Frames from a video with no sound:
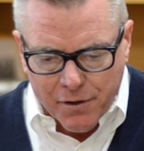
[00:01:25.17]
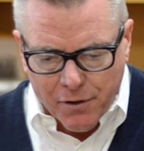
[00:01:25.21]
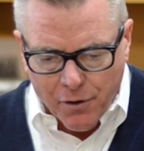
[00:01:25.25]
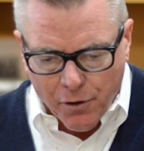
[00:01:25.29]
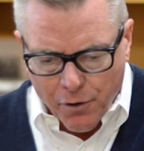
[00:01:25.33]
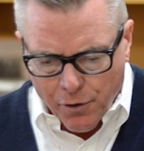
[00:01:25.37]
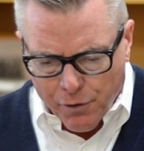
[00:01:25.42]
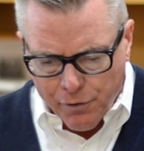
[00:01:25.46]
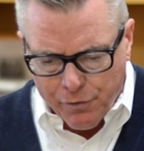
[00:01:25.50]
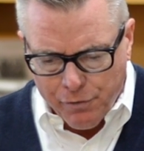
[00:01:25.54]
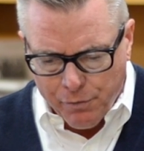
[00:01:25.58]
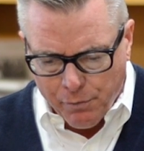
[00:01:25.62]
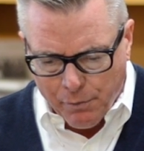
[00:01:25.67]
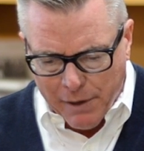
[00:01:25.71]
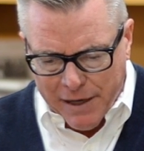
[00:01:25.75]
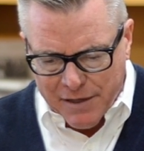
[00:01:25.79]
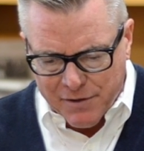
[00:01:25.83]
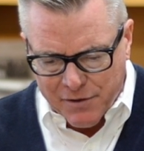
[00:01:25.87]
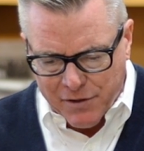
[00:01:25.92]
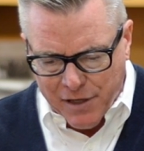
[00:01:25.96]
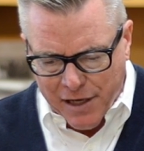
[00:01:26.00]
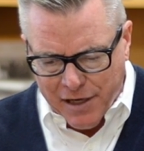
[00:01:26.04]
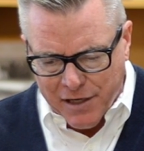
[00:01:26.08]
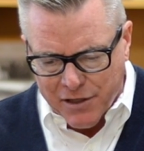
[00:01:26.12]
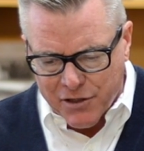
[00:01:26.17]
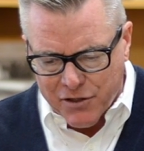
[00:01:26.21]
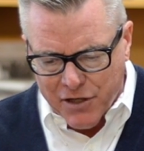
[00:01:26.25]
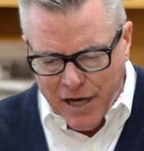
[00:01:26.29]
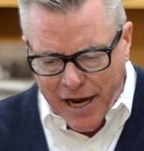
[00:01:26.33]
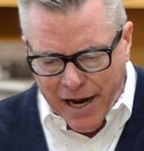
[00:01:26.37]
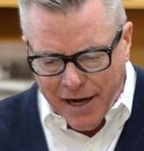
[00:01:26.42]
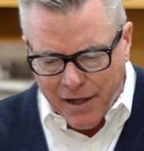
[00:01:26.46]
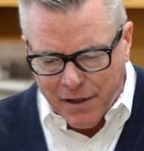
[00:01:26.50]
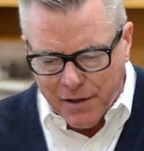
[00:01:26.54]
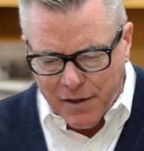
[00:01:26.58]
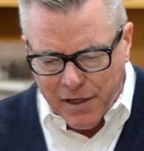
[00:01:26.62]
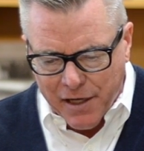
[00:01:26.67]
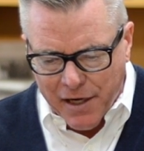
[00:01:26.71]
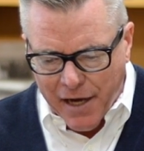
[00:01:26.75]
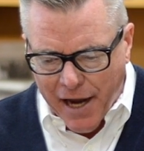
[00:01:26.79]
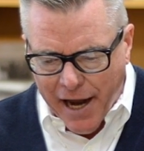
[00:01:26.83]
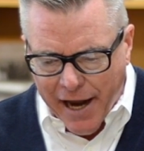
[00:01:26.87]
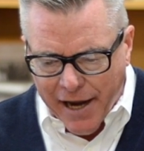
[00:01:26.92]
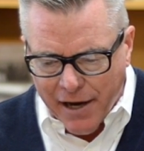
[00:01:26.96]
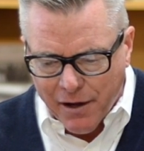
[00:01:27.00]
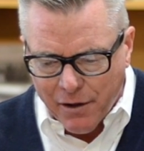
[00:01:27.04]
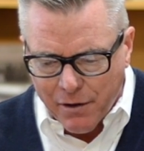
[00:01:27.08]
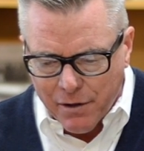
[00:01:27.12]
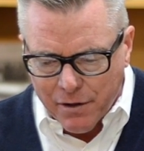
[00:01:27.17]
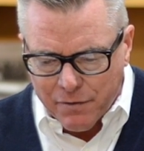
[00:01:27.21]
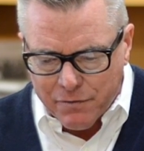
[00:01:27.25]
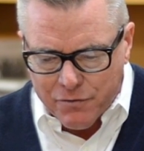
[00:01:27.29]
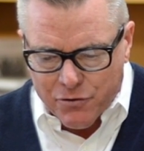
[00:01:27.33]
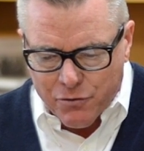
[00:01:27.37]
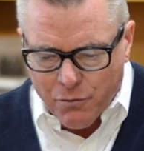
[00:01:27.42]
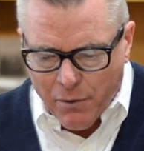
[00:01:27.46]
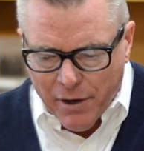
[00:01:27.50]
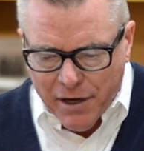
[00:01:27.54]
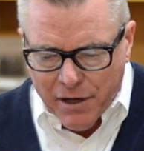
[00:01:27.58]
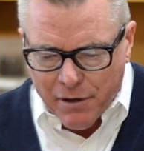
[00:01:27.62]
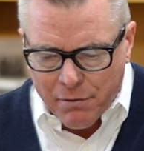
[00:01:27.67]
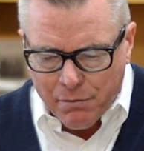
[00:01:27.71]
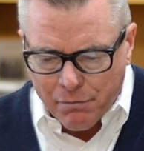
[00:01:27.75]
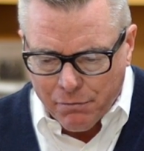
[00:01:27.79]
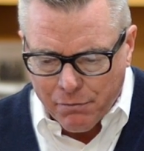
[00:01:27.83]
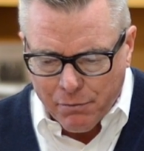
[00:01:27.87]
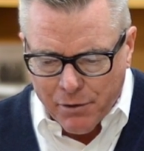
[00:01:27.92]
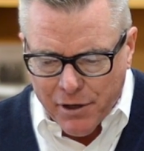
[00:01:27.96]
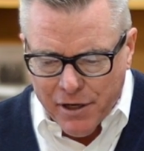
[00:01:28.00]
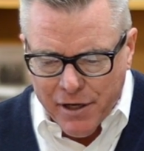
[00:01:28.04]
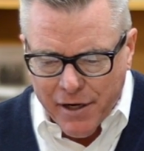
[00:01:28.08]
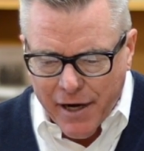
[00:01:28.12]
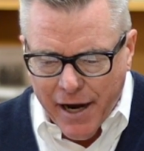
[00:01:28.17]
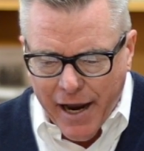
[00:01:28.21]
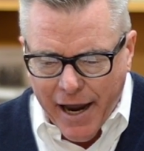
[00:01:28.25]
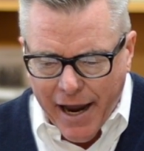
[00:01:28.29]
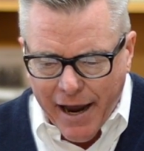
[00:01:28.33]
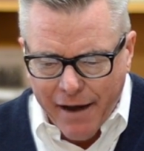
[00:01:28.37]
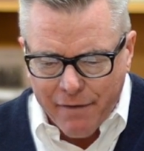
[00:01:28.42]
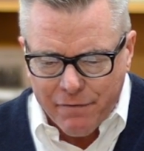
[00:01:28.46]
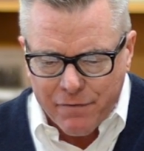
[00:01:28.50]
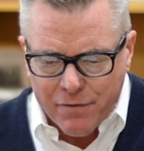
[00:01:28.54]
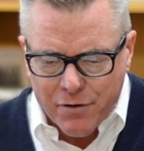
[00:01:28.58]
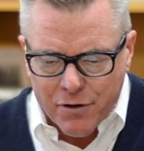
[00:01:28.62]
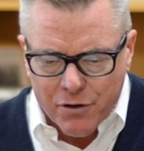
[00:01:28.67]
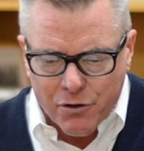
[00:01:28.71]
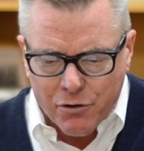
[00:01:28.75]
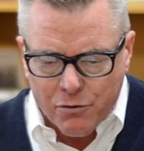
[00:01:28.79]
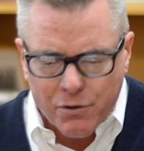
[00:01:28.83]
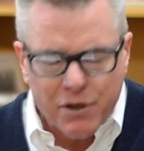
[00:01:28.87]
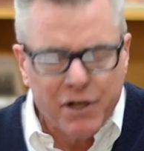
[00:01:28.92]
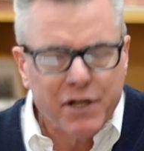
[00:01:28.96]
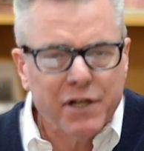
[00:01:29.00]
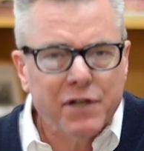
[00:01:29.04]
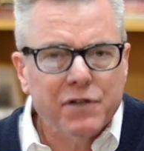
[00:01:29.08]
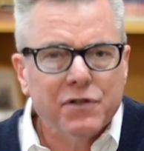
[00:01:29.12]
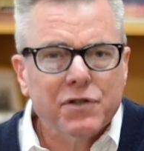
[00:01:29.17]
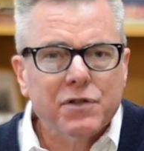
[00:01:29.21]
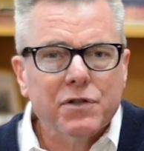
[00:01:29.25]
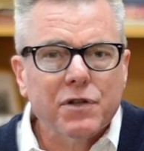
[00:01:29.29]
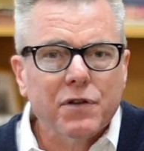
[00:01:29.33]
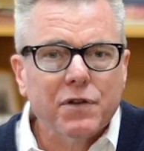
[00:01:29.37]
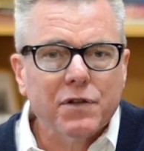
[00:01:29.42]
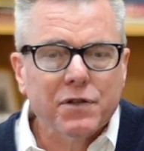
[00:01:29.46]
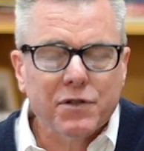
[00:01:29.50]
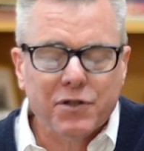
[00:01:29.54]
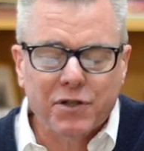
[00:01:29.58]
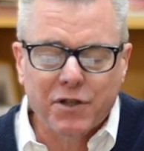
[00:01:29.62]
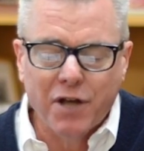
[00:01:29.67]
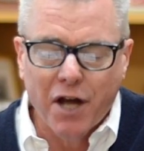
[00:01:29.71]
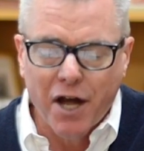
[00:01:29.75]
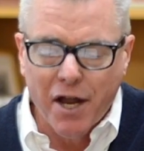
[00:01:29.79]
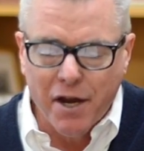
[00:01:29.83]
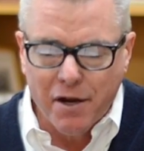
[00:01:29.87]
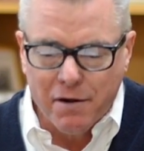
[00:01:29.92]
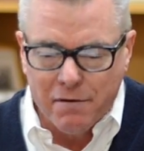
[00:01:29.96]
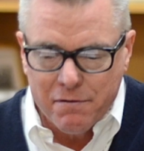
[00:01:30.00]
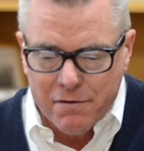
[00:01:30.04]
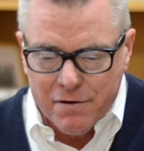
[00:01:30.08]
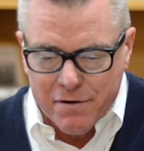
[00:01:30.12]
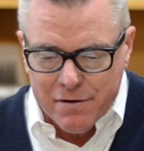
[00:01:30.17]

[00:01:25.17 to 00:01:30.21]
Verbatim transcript: Earth rests at exactly an angle of 23 and a half degrees to the sun